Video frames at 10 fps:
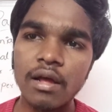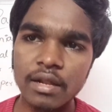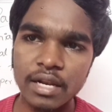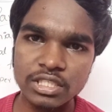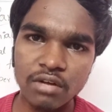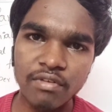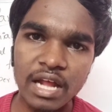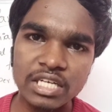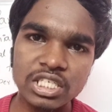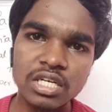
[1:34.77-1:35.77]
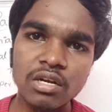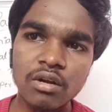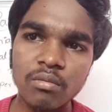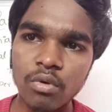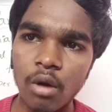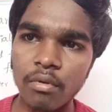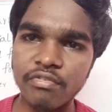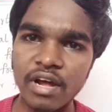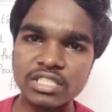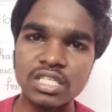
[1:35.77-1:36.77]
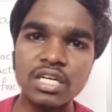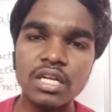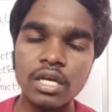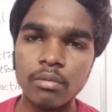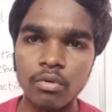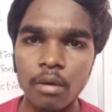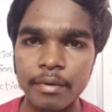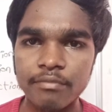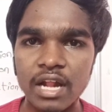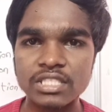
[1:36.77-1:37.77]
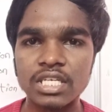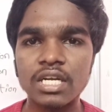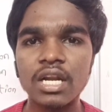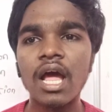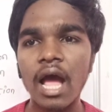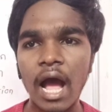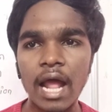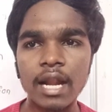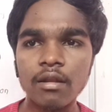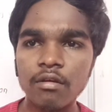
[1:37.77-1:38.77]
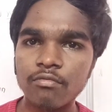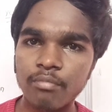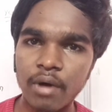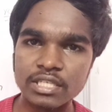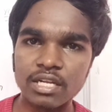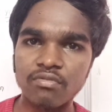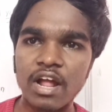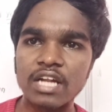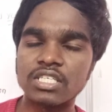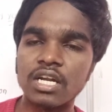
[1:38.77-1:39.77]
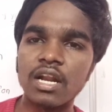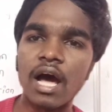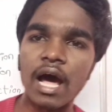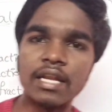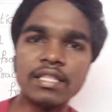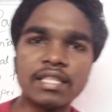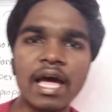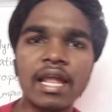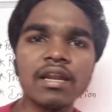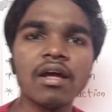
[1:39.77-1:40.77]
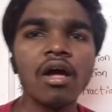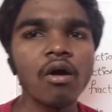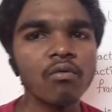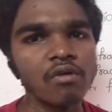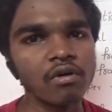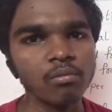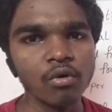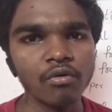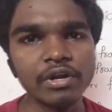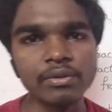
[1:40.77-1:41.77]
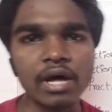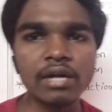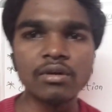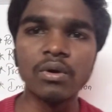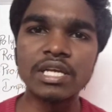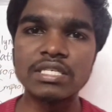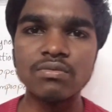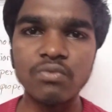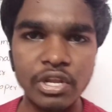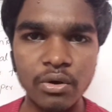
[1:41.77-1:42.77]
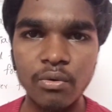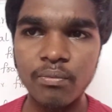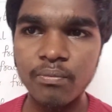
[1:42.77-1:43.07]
rational fraction, proper fraction, improper fraction, and partial fraction, and then we will move into the today's video.